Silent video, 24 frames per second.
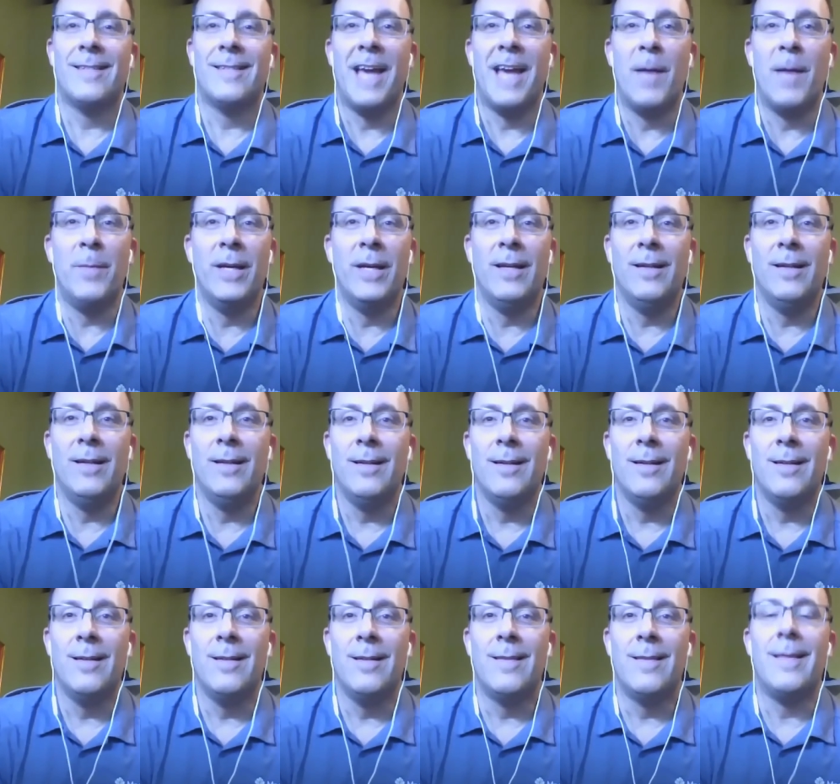Sami,
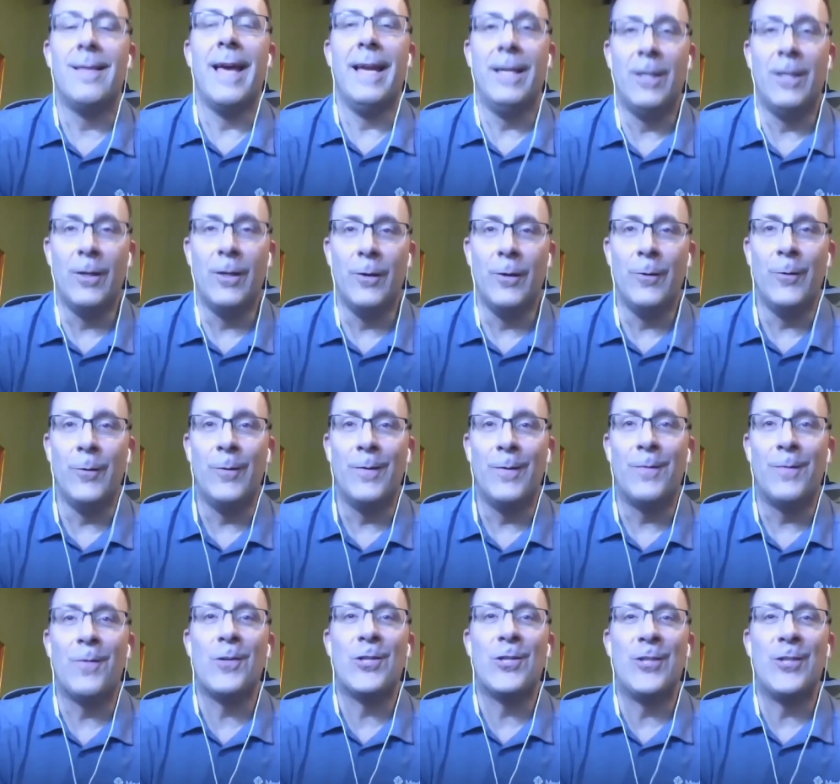thank you
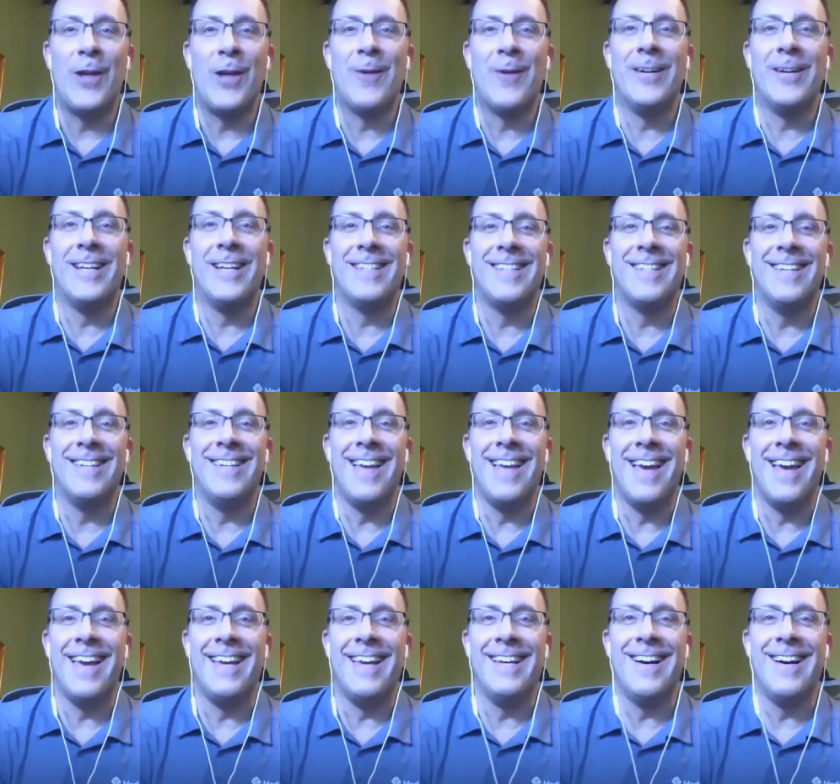for sharing
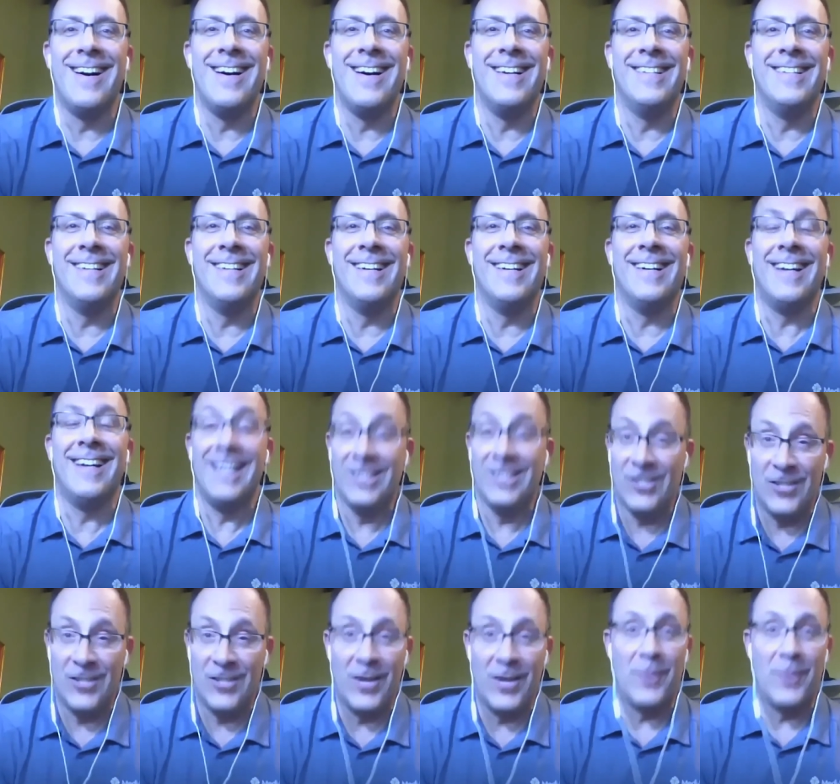today on
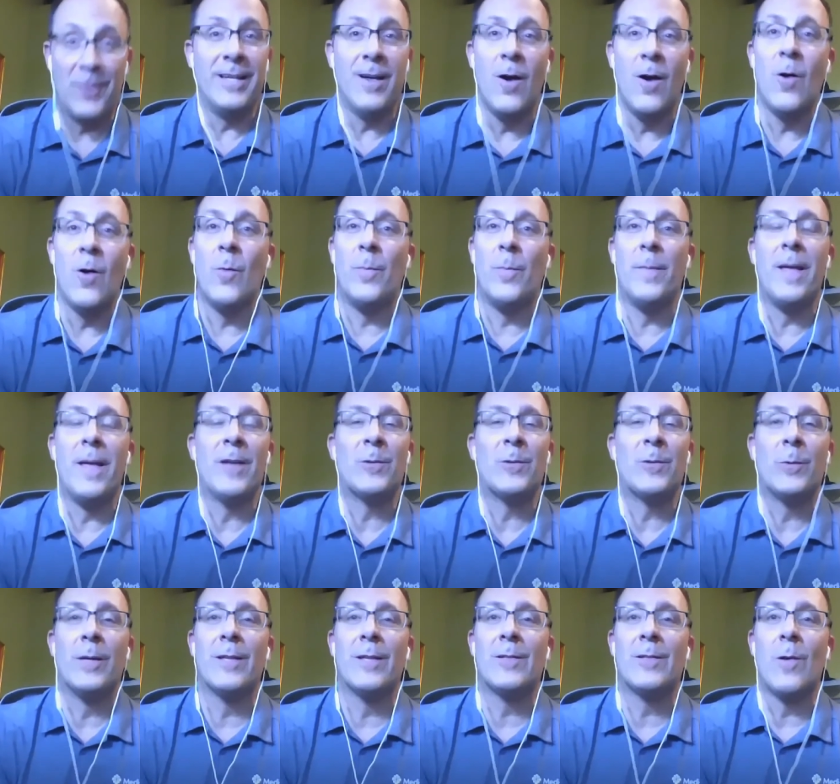Sharing Hope. And that's
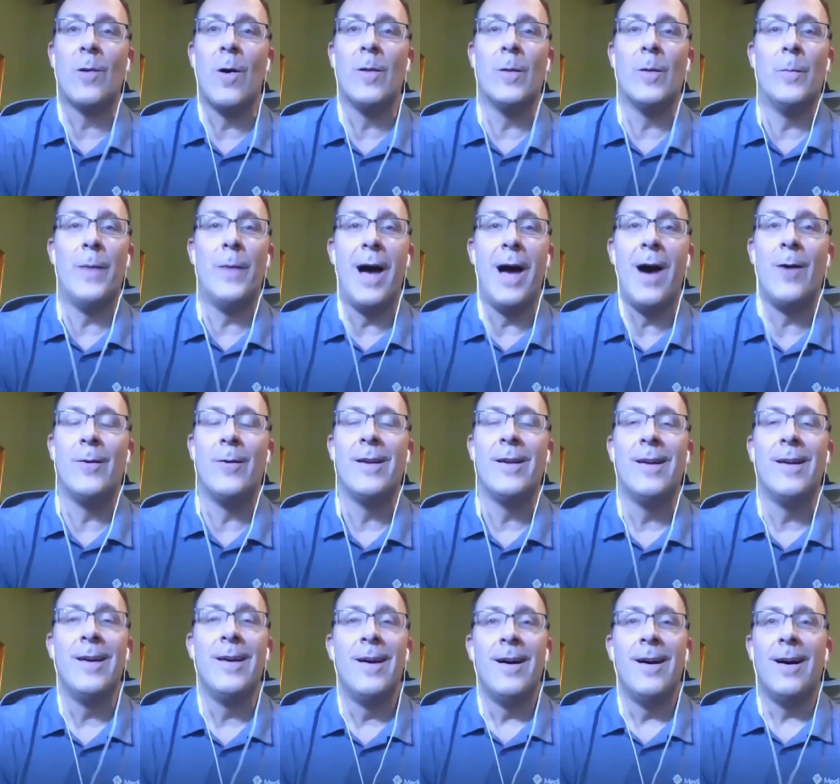what it's all about
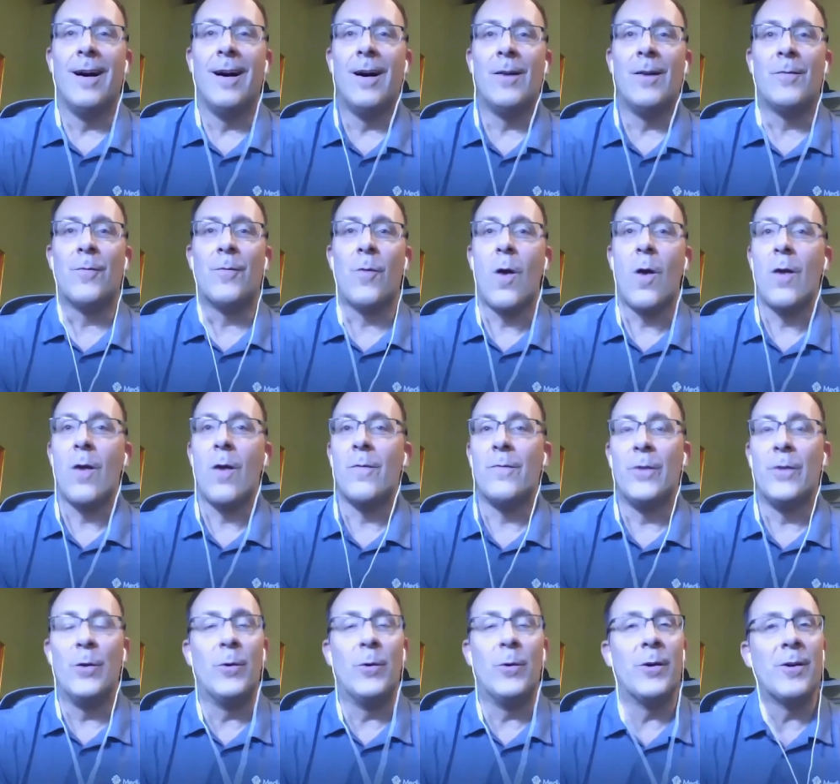for our
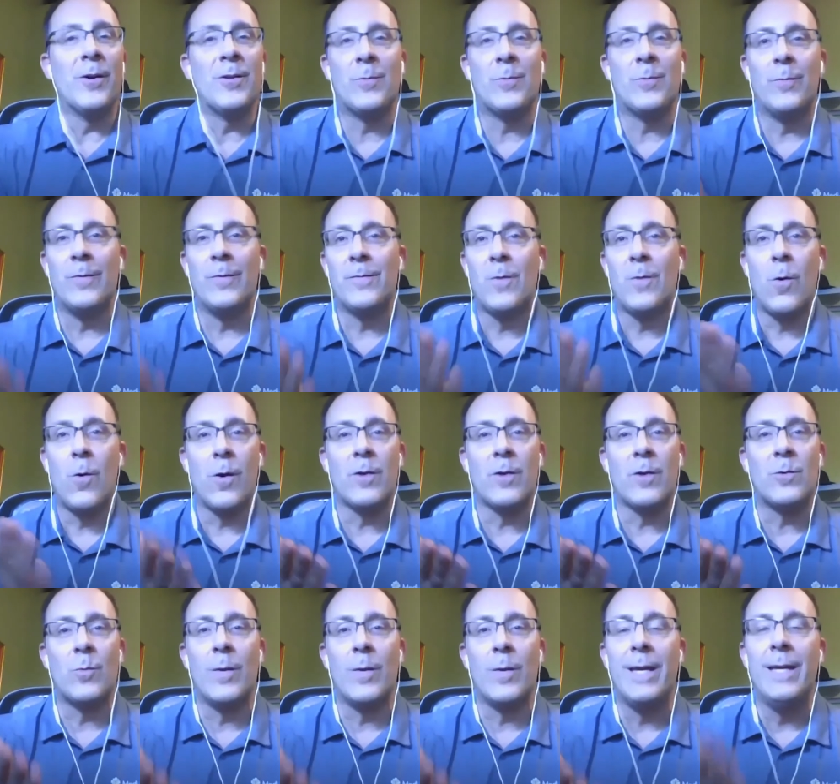viewers. Of
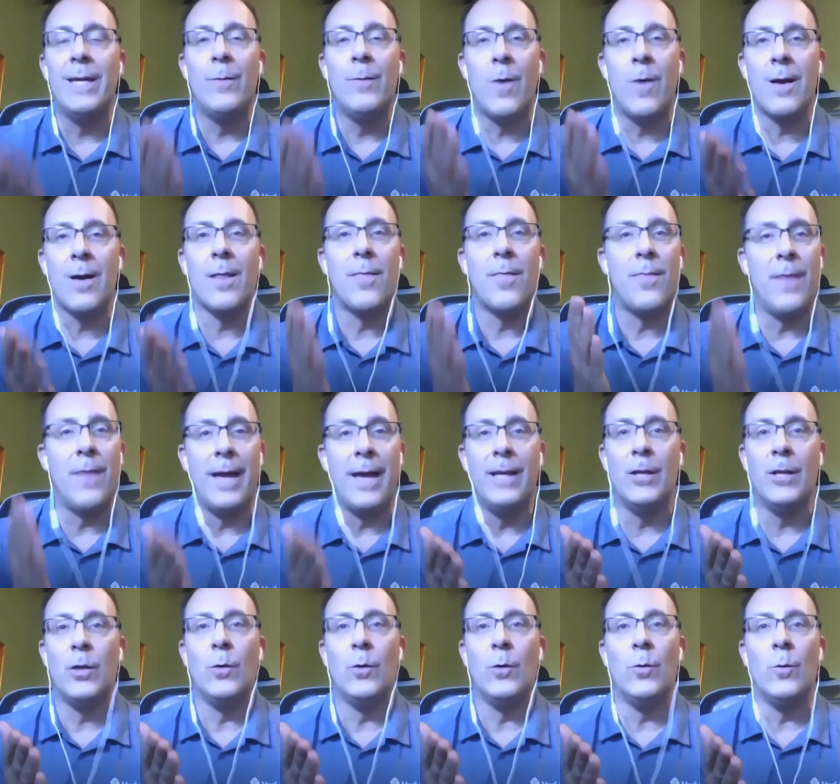course, we want to
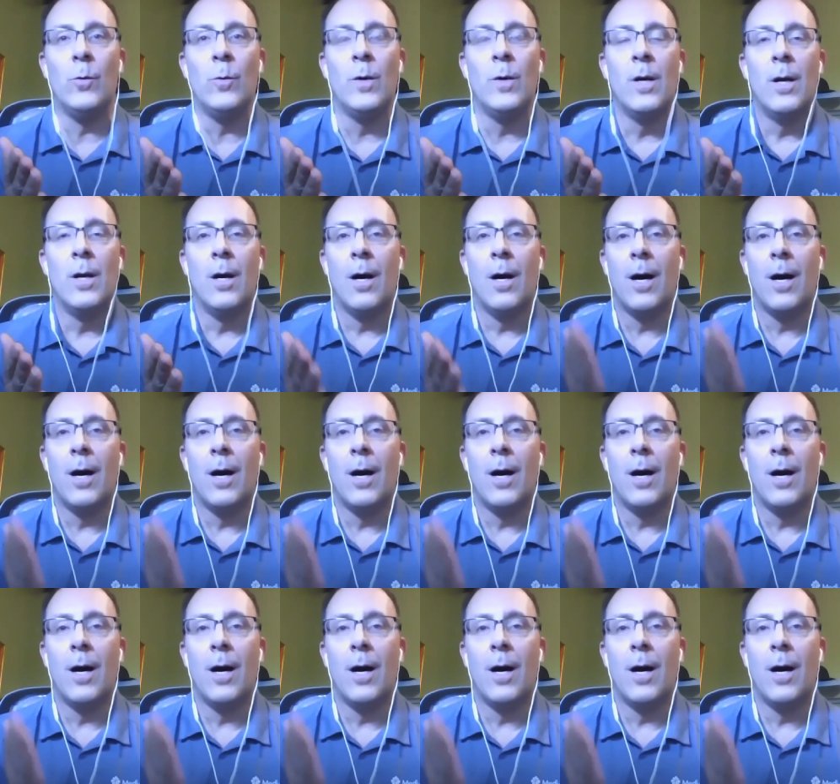thank you